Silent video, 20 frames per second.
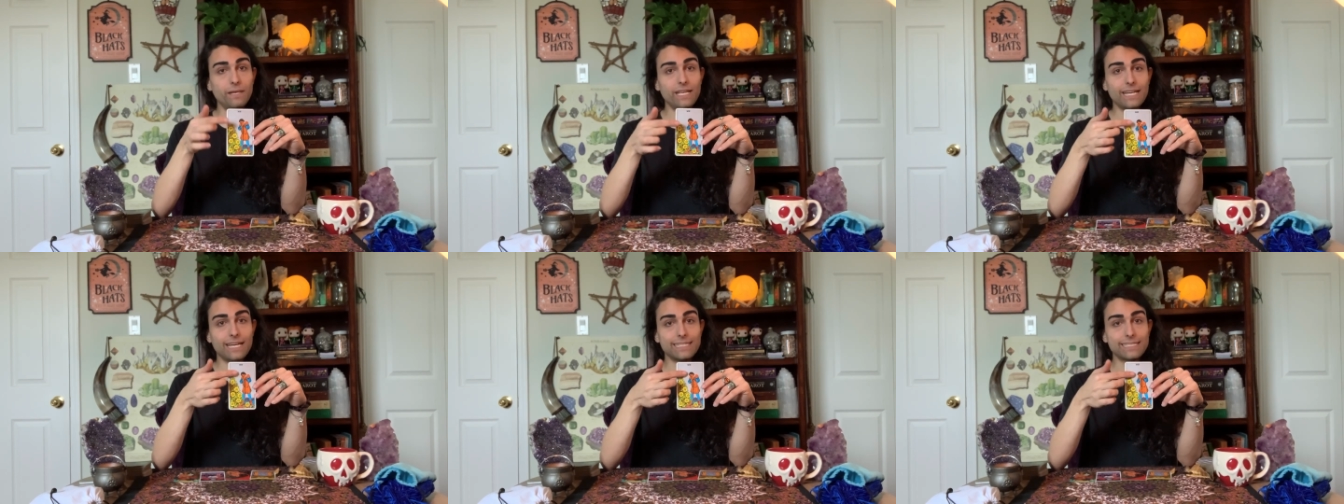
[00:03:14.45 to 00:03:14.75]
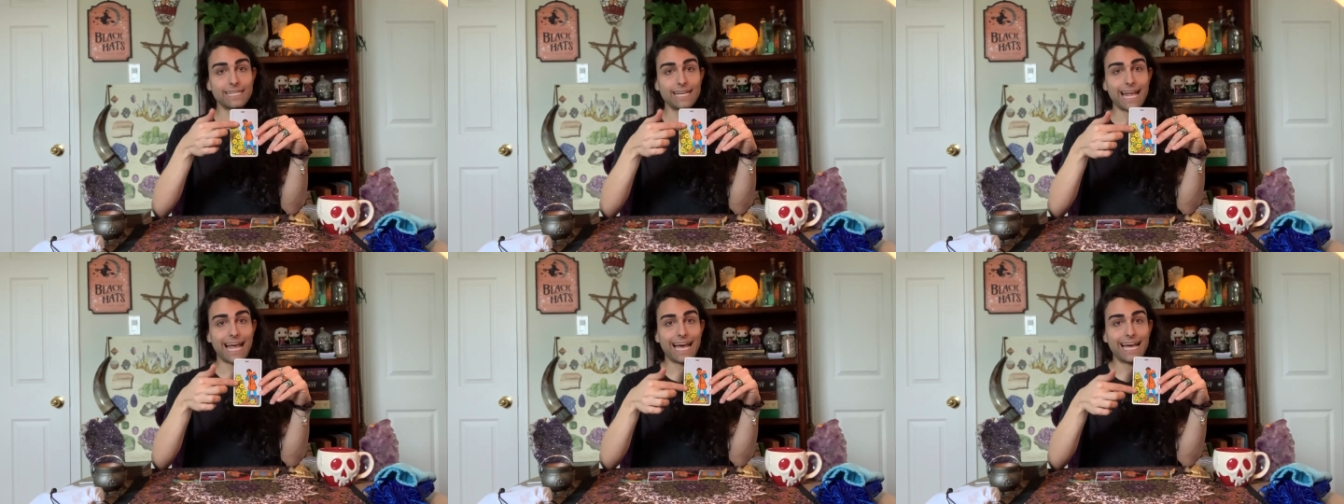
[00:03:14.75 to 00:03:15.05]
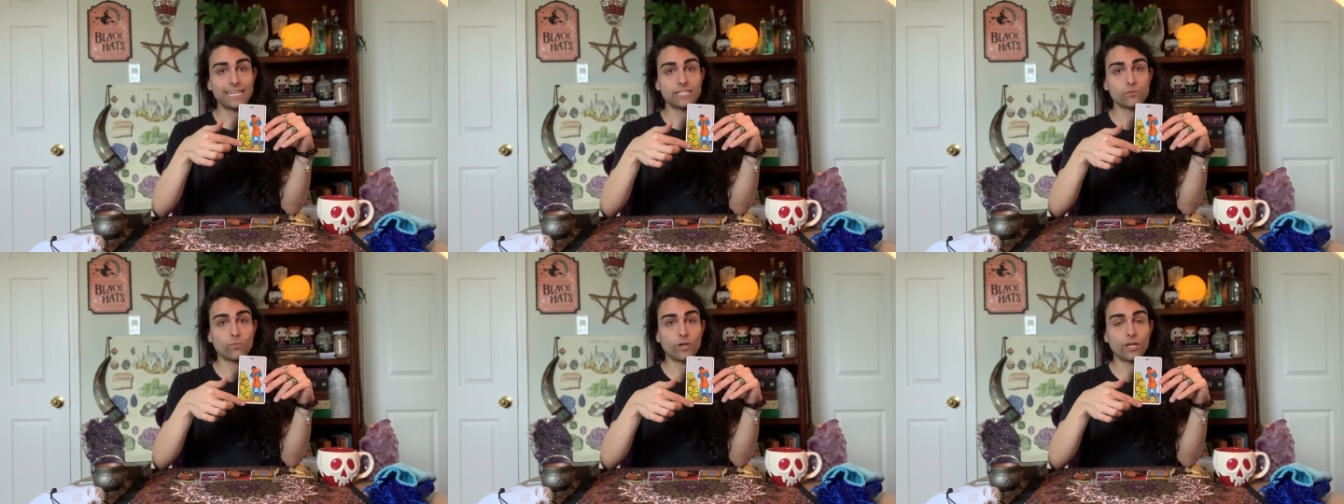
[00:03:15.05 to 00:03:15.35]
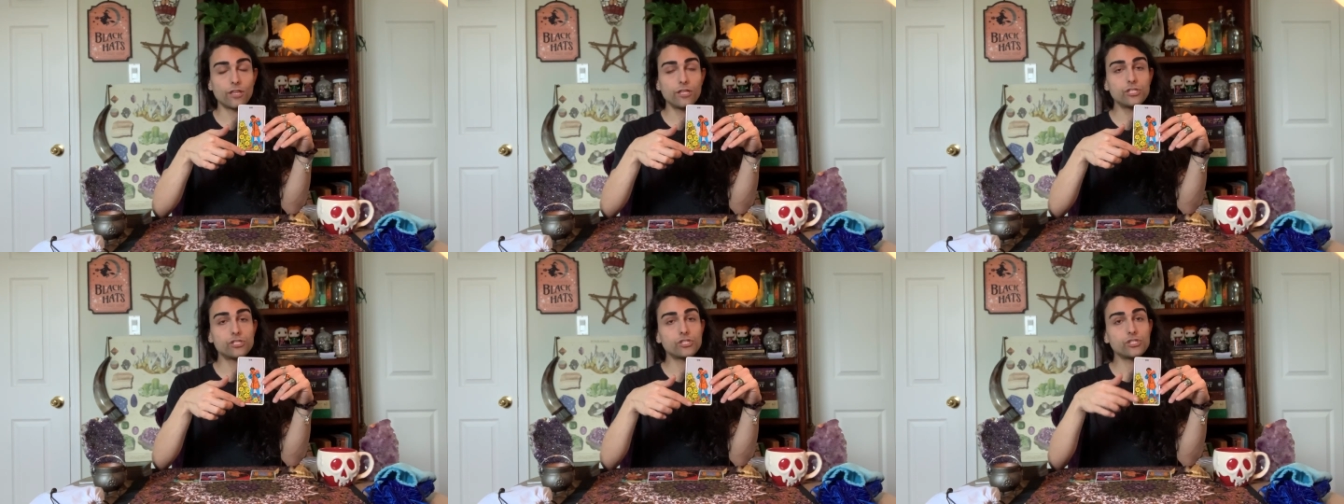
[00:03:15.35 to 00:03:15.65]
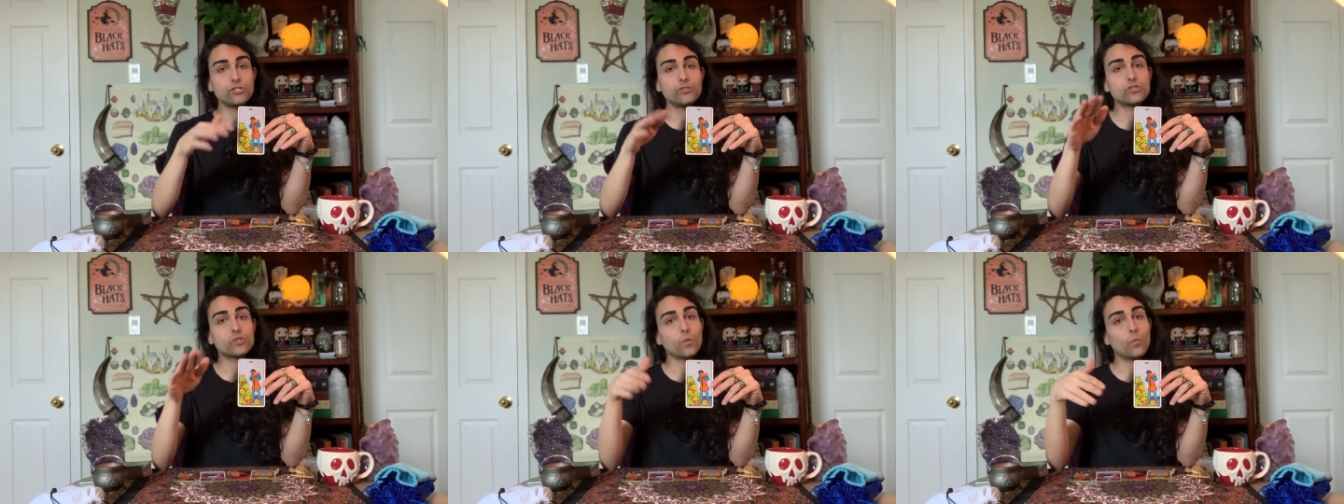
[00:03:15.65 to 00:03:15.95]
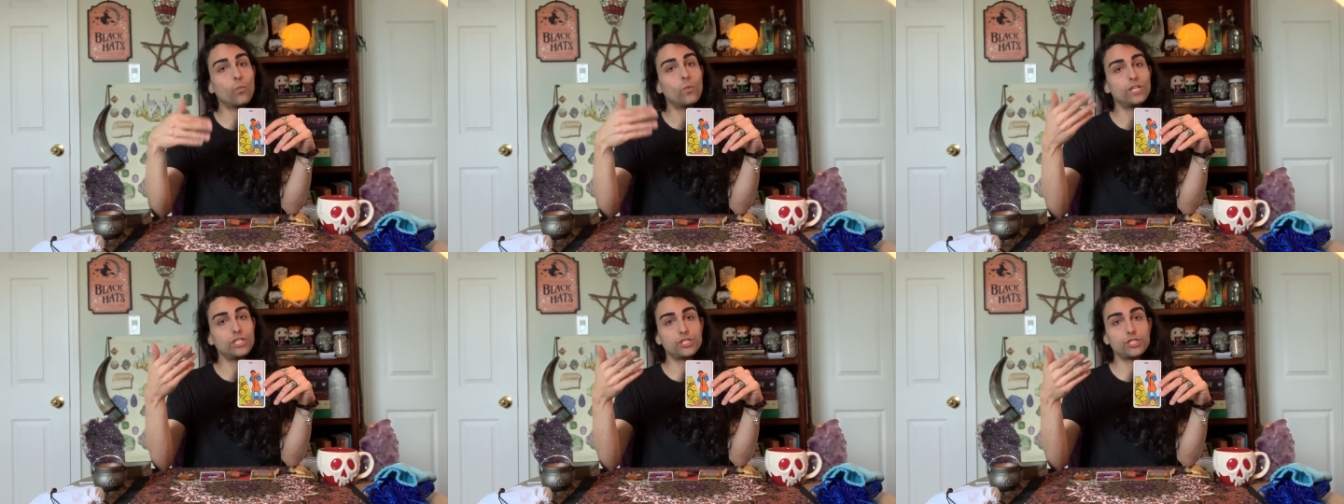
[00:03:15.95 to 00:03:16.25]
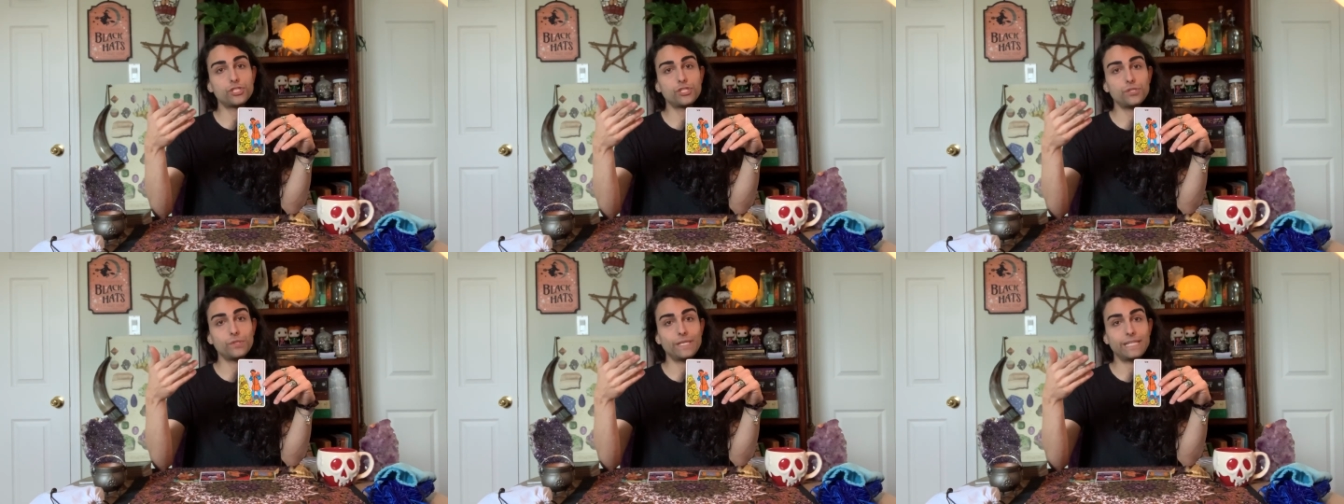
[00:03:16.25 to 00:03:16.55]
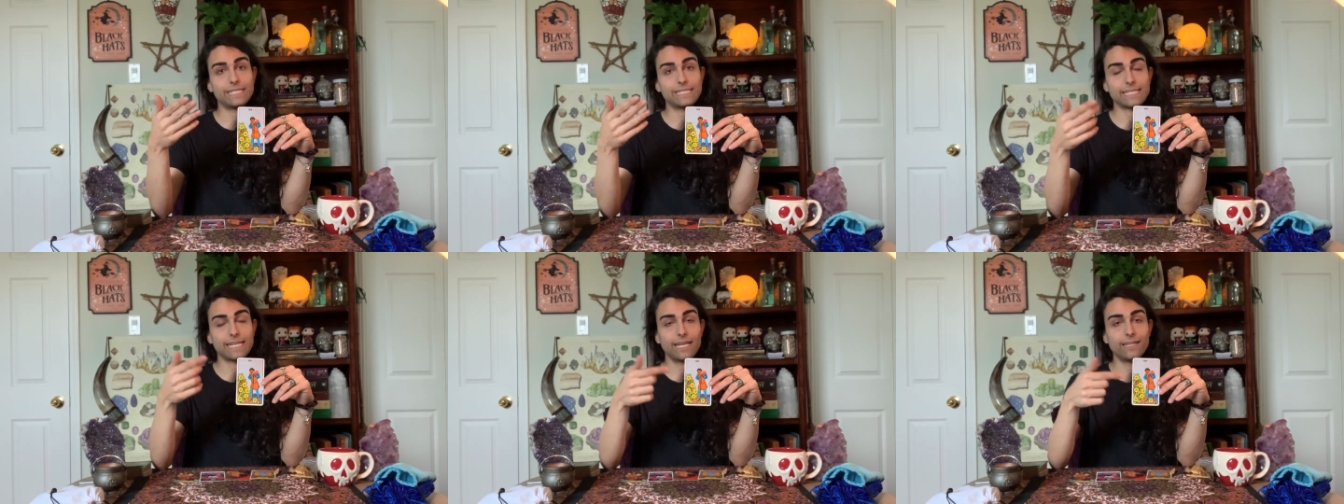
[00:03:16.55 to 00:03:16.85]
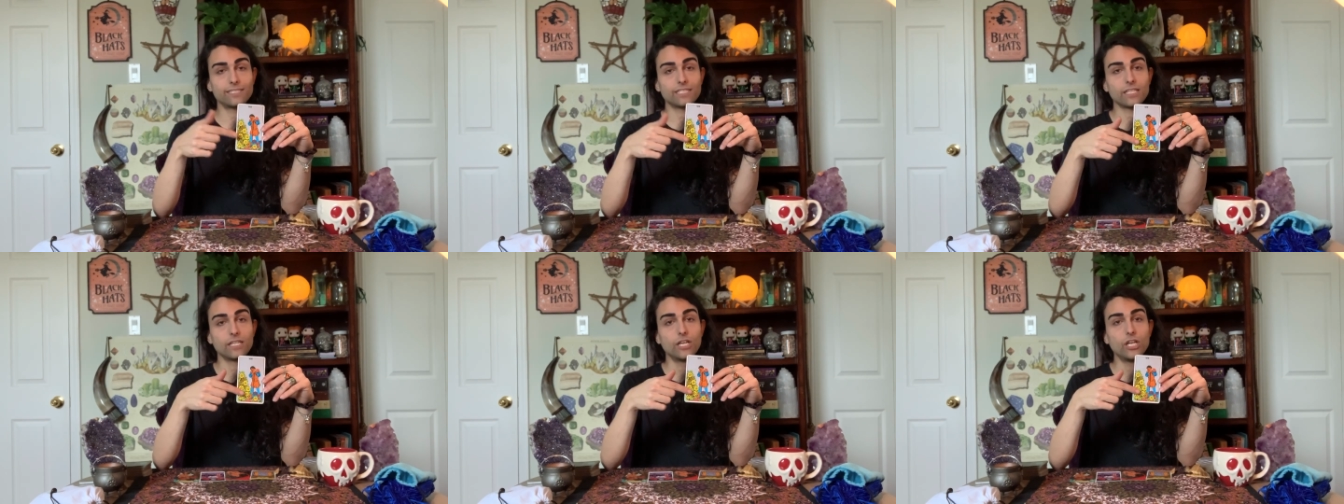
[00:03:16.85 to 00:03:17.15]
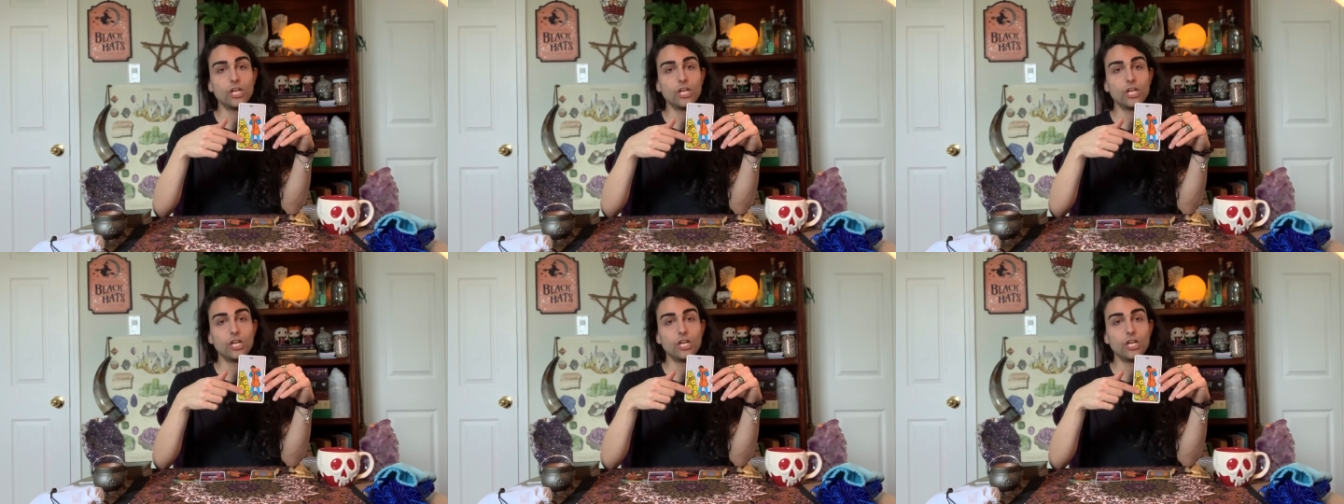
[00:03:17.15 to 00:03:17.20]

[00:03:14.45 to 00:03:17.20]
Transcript: because it has one of the suits, which suit is it?